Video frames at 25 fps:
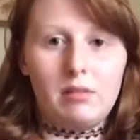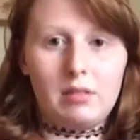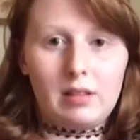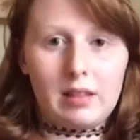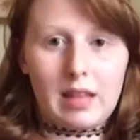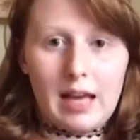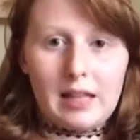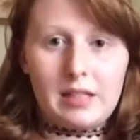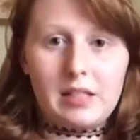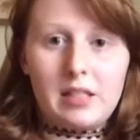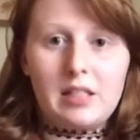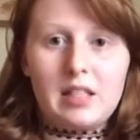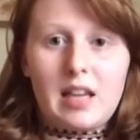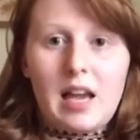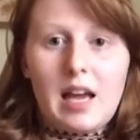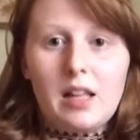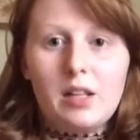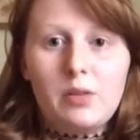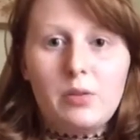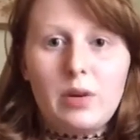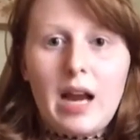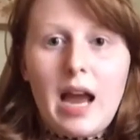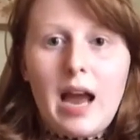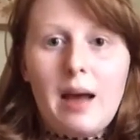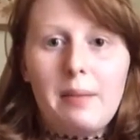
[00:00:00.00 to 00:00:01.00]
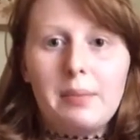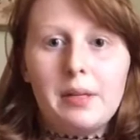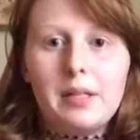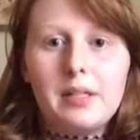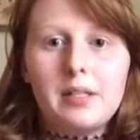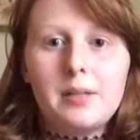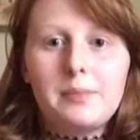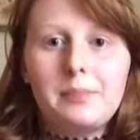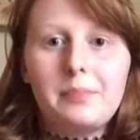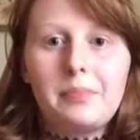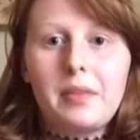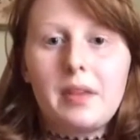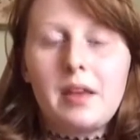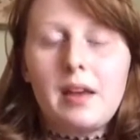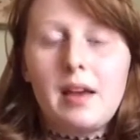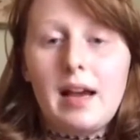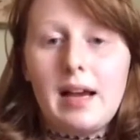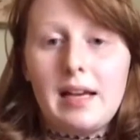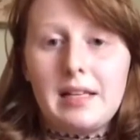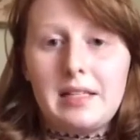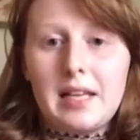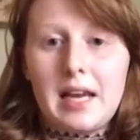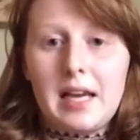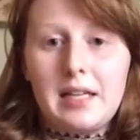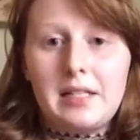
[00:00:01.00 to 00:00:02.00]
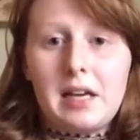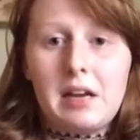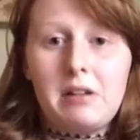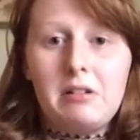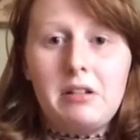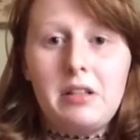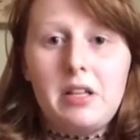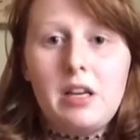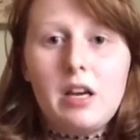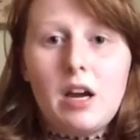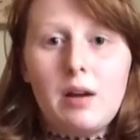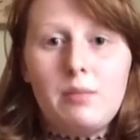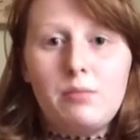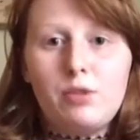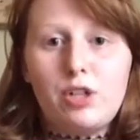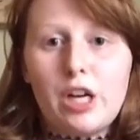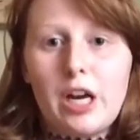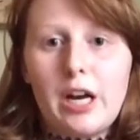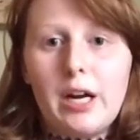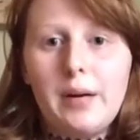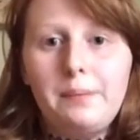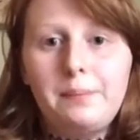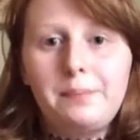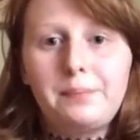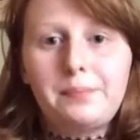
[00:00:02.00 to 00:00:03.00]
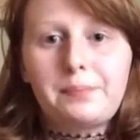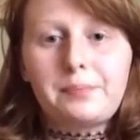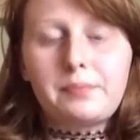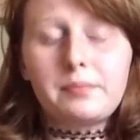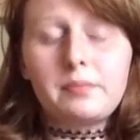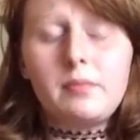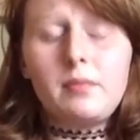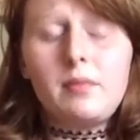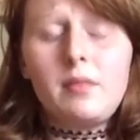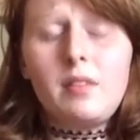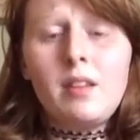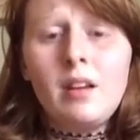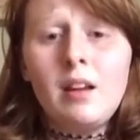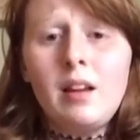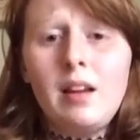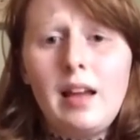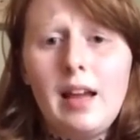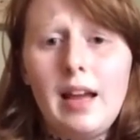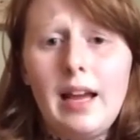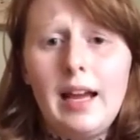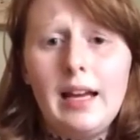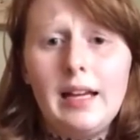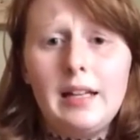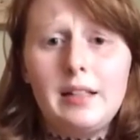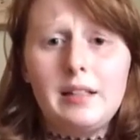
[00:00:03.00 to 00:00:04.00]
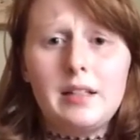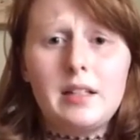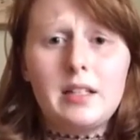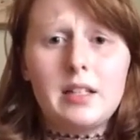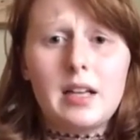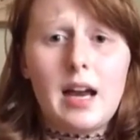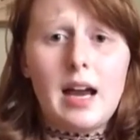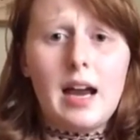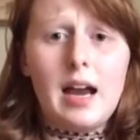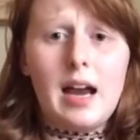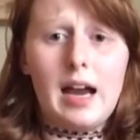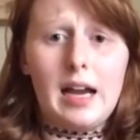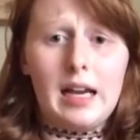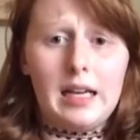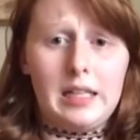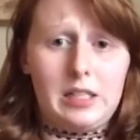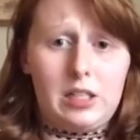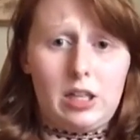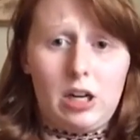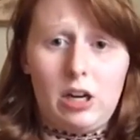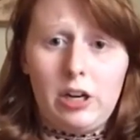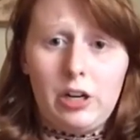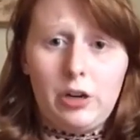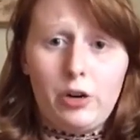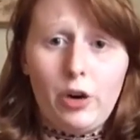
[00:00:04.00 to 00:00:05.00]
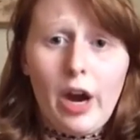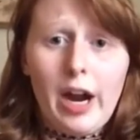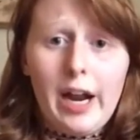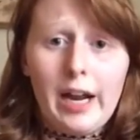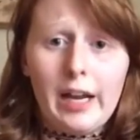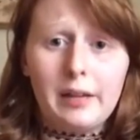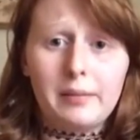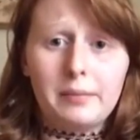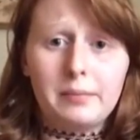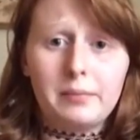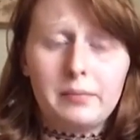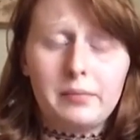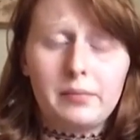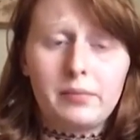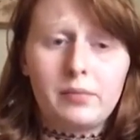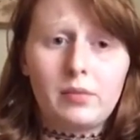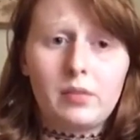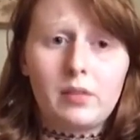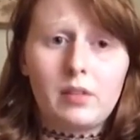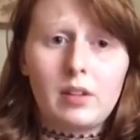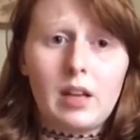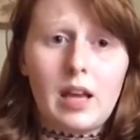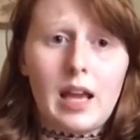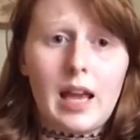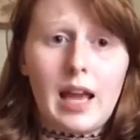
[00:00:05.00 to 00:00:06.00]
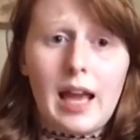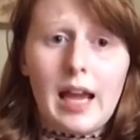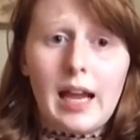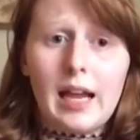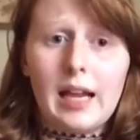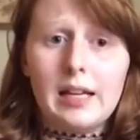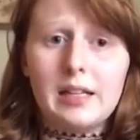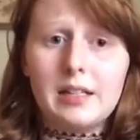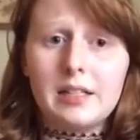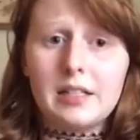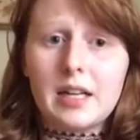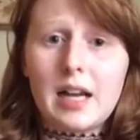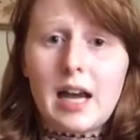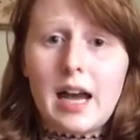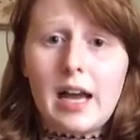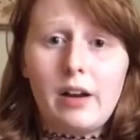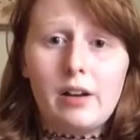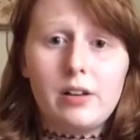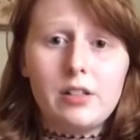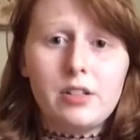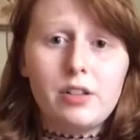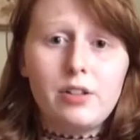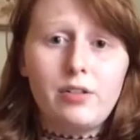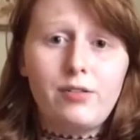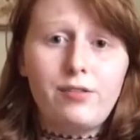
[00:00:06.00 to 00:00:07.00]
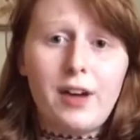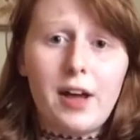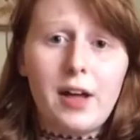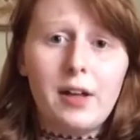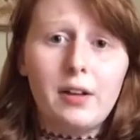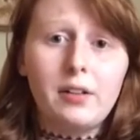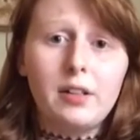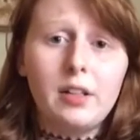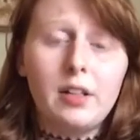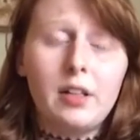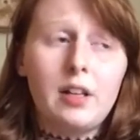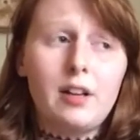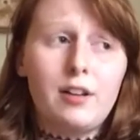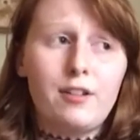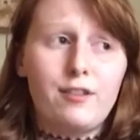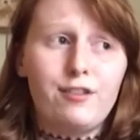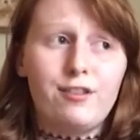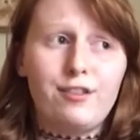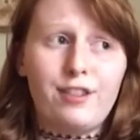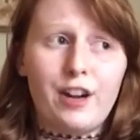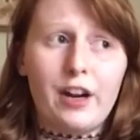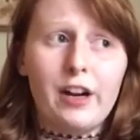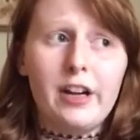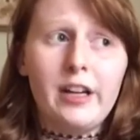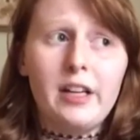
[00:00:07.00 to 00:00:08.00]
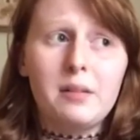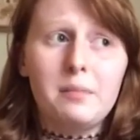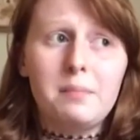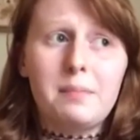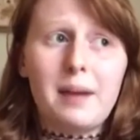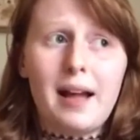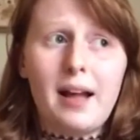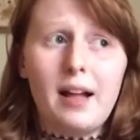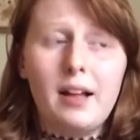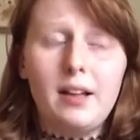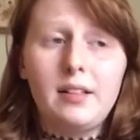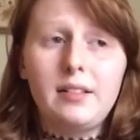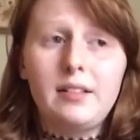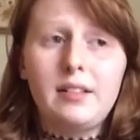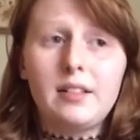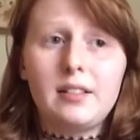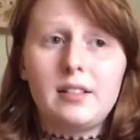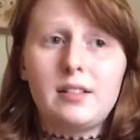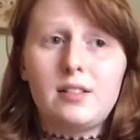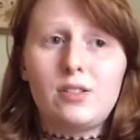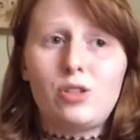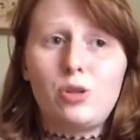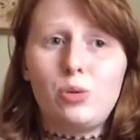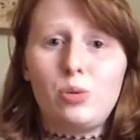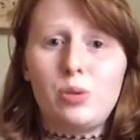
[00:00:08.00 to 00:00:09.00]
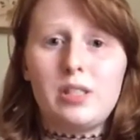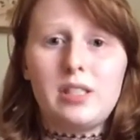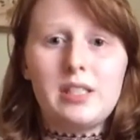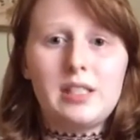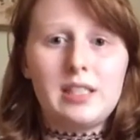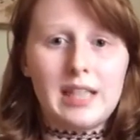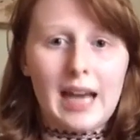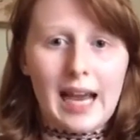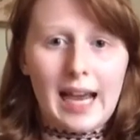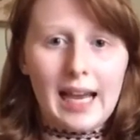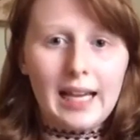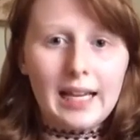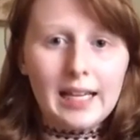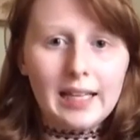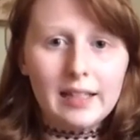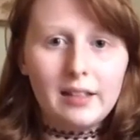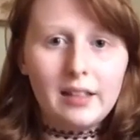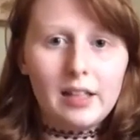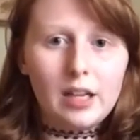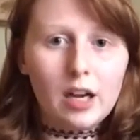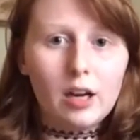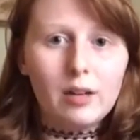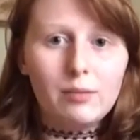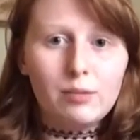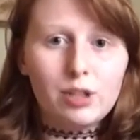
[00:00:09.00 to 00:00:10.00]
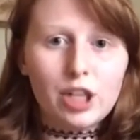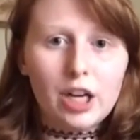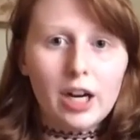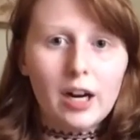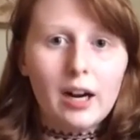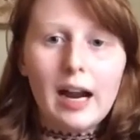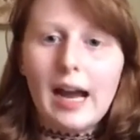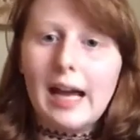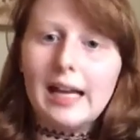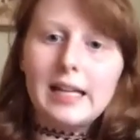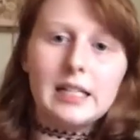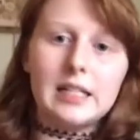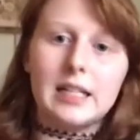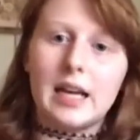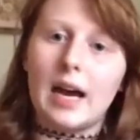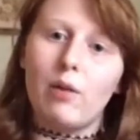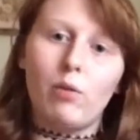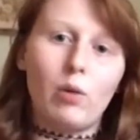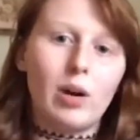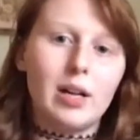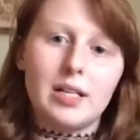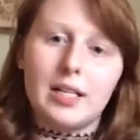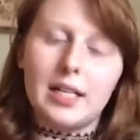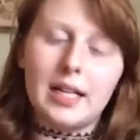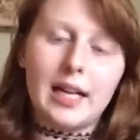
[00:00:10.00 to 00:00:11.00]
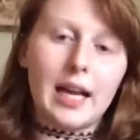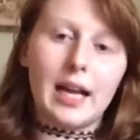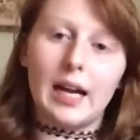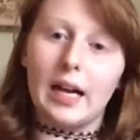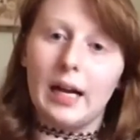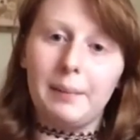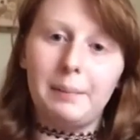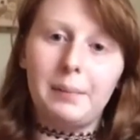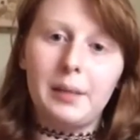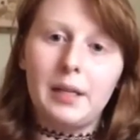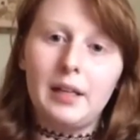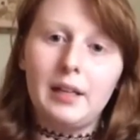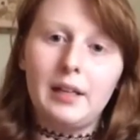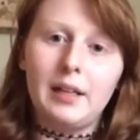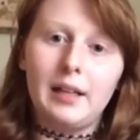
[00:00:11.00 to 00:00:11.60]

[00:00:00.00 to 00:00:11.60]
that's exactly what happened. I sat down in the armchair and I started crying. And I also felt very compelled to stay in the armchair. I did not want to get up